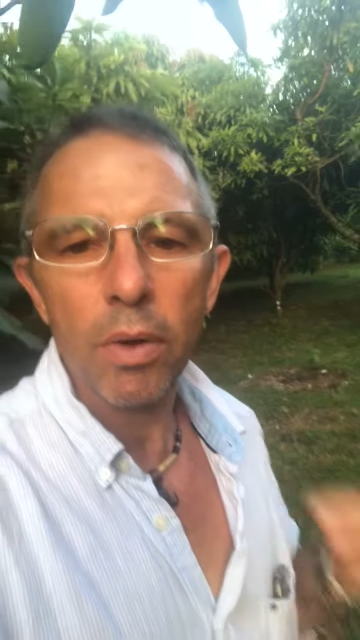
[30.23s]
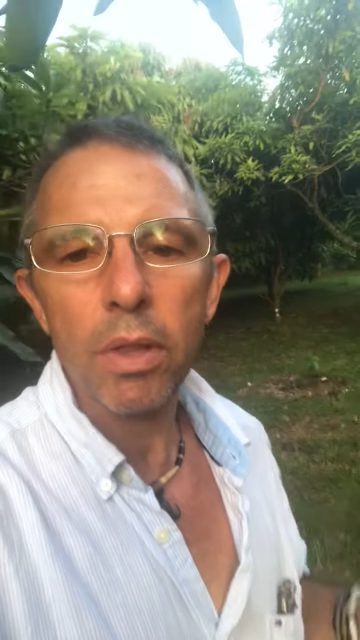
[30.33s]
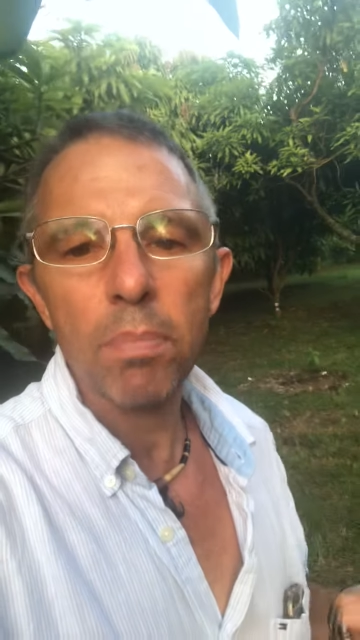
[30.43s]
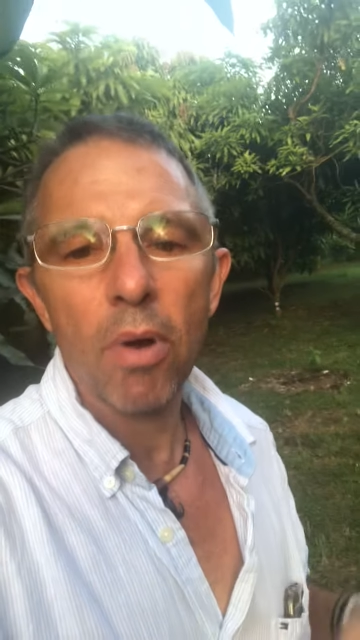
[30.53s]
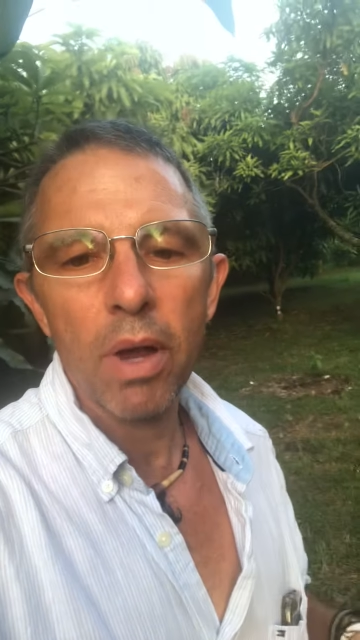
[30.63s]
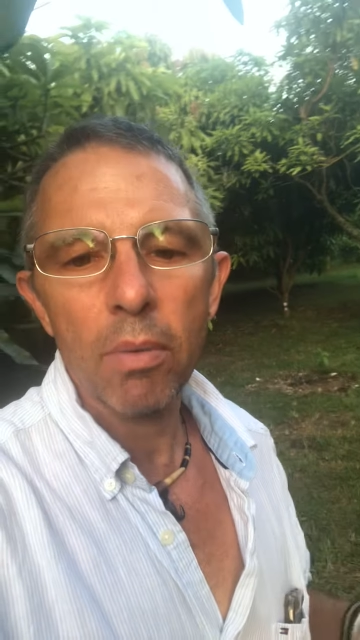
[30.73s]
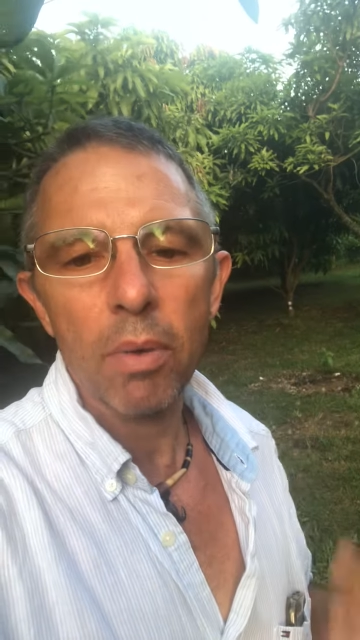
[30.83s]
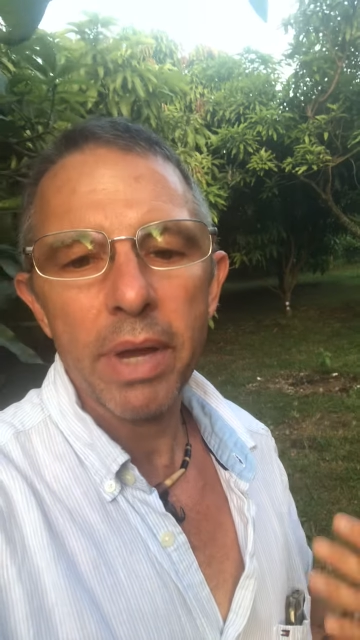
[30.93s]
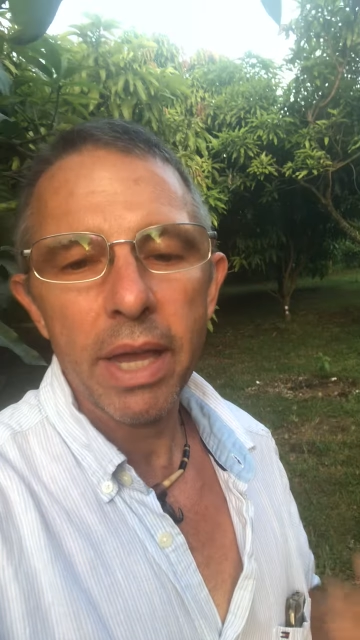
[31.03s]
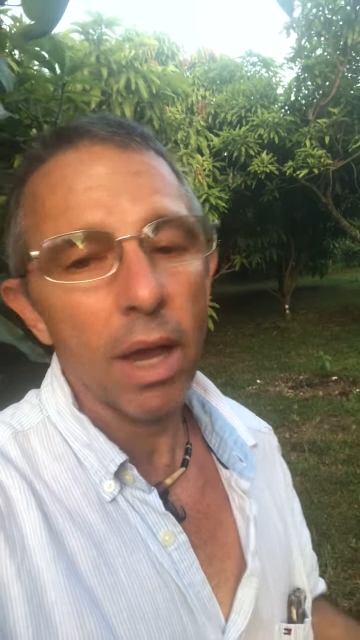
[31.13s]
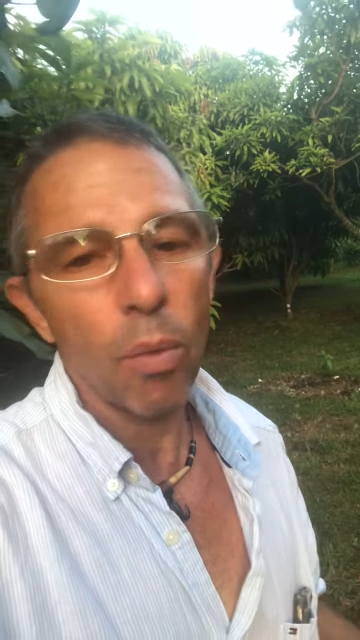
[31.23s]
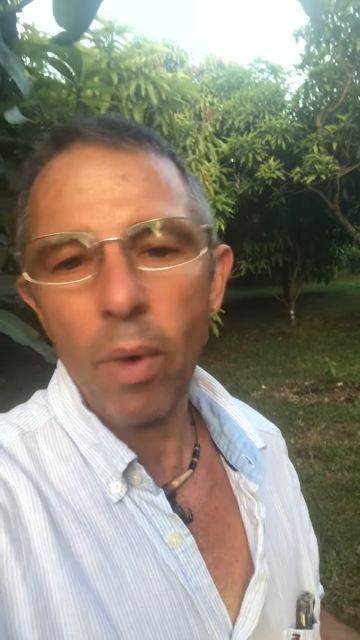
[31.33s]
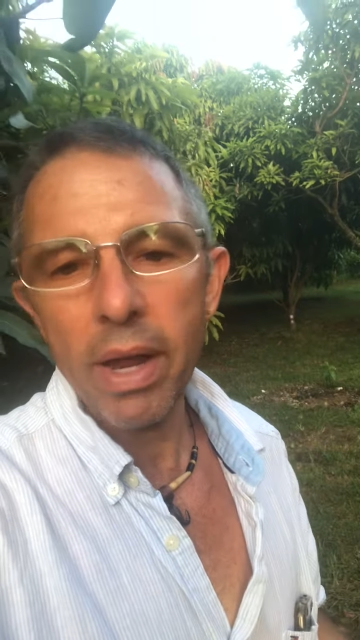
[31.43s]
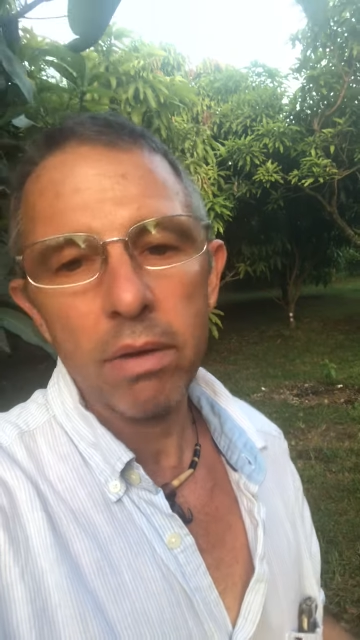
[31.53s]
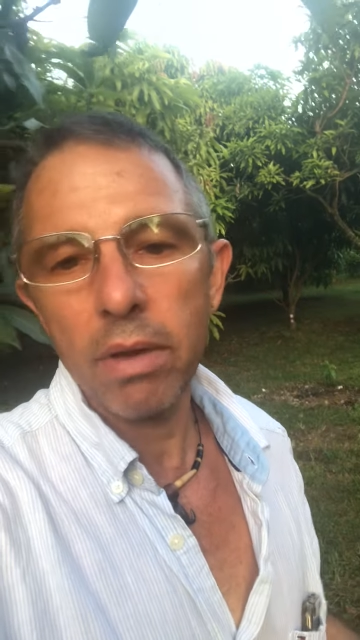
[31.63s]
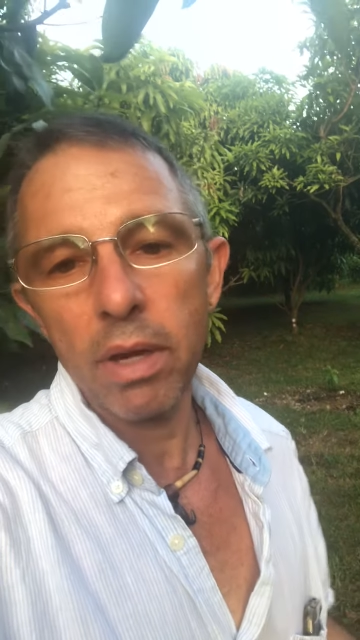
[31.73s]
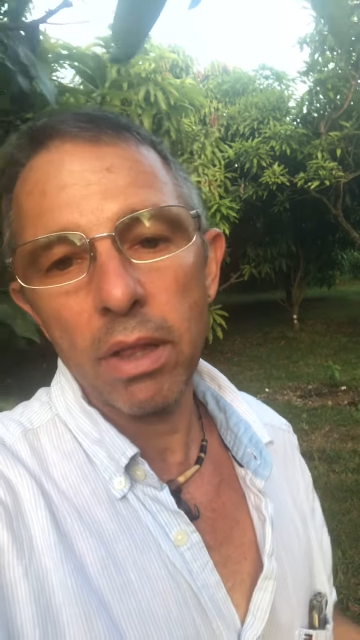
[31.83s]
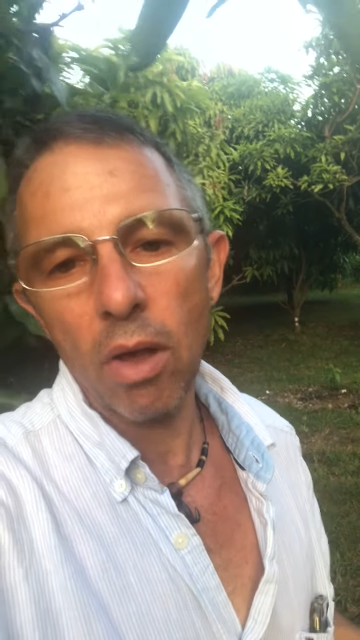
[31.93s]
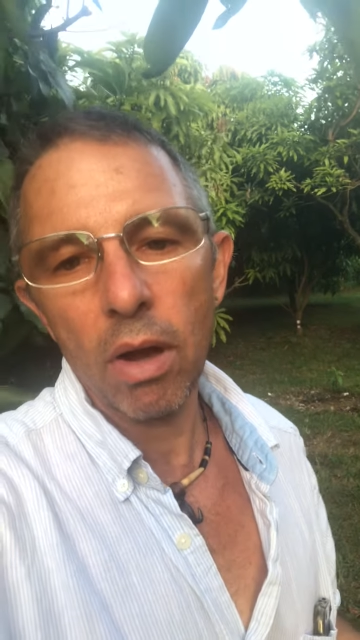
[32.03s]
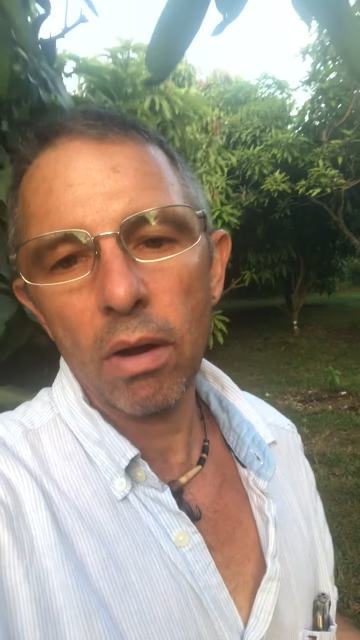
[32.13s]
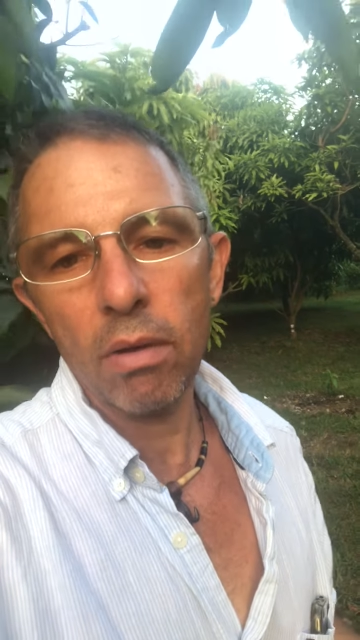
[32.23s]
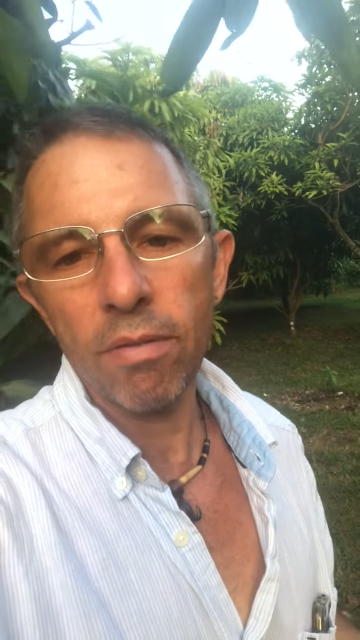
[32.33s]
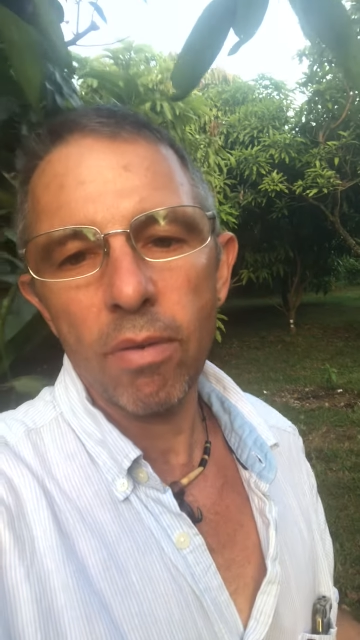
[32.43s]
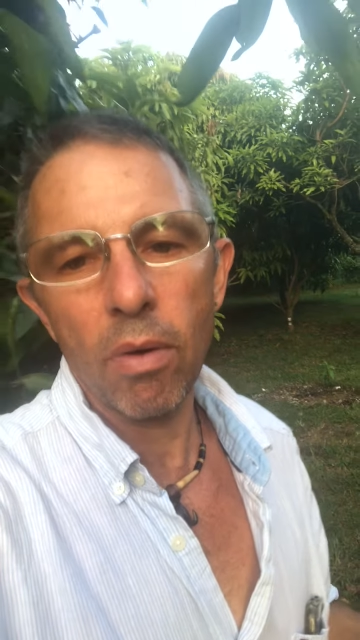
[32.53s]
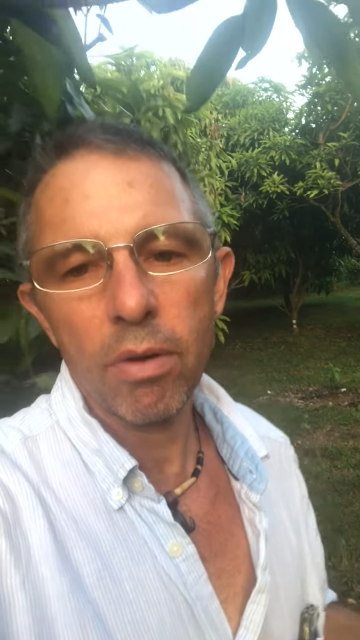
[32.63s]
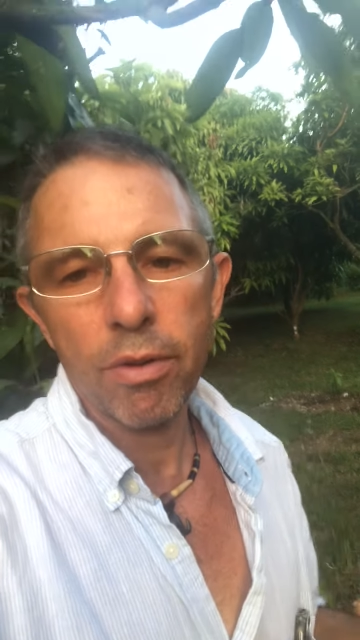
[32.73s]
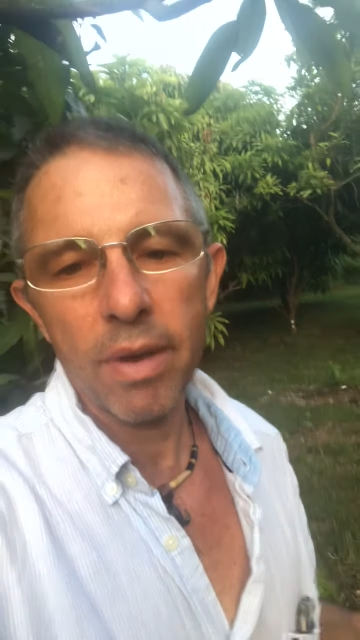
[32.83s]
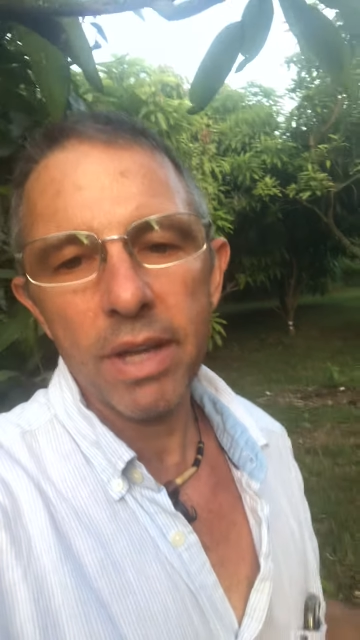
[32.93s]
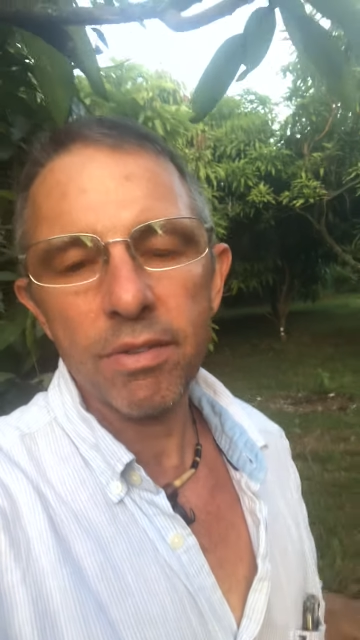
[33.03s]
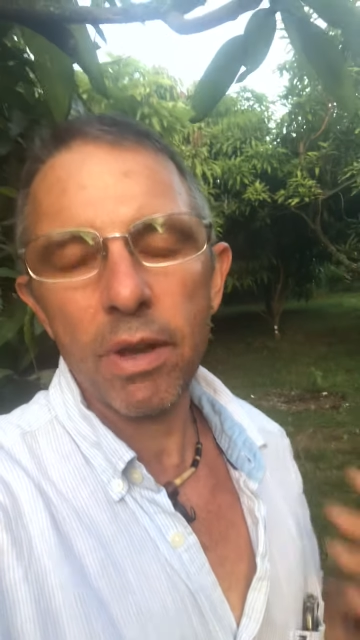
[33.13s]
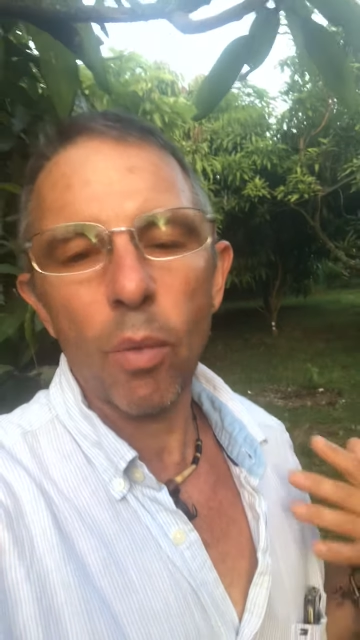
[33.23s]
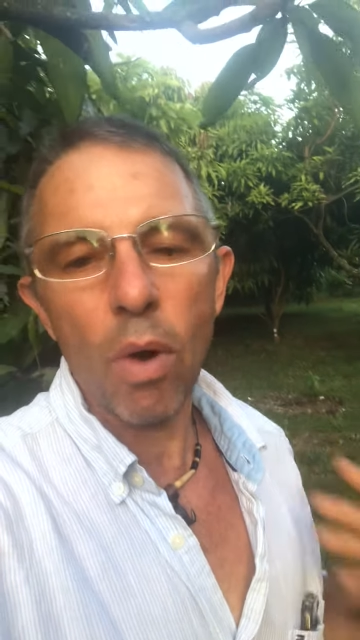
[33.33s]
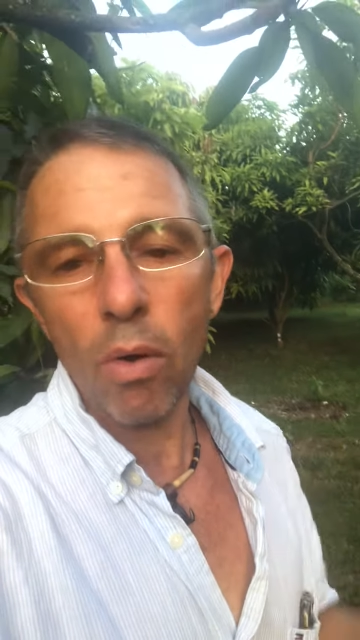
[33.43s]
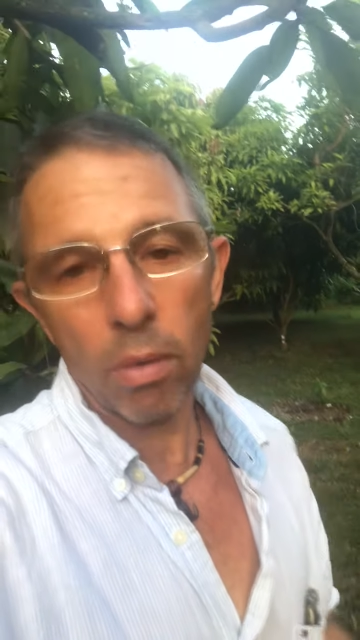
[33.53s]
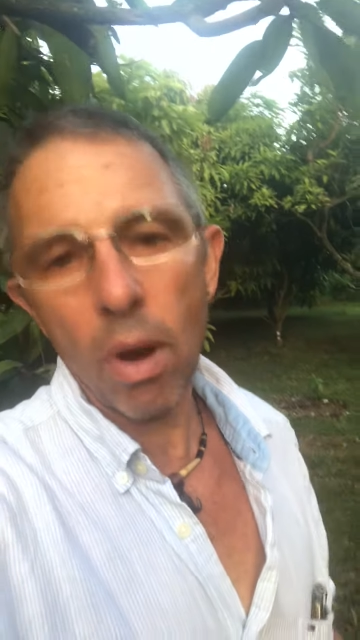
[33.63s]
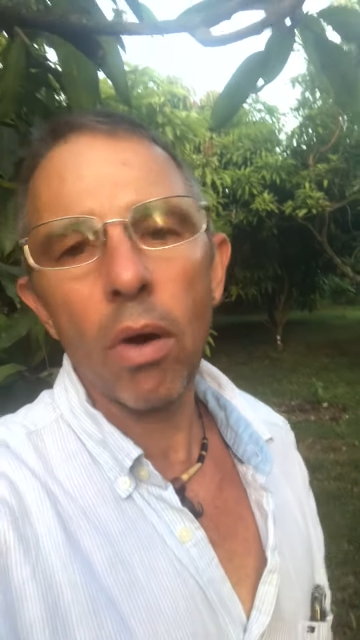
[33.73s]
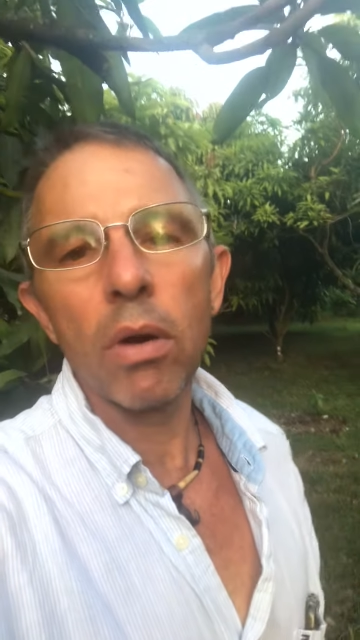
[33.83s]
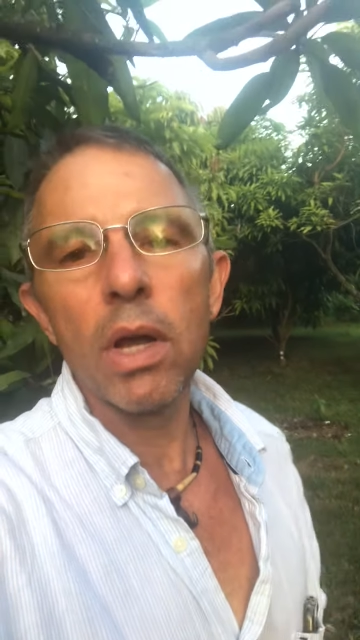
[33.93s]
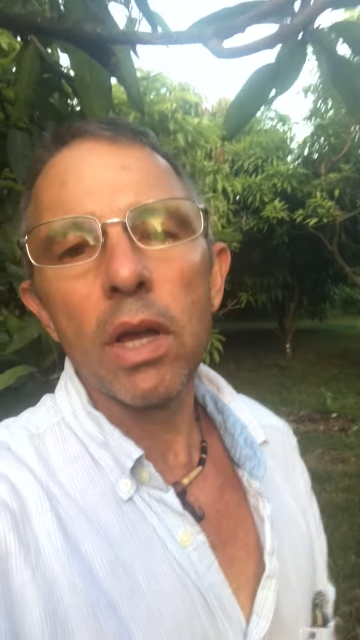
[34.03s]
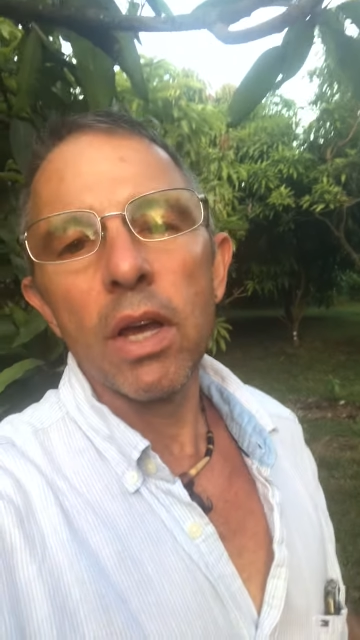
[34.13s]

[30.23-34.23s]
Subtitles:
in the point where we can't wait any longer for trees that won't grow.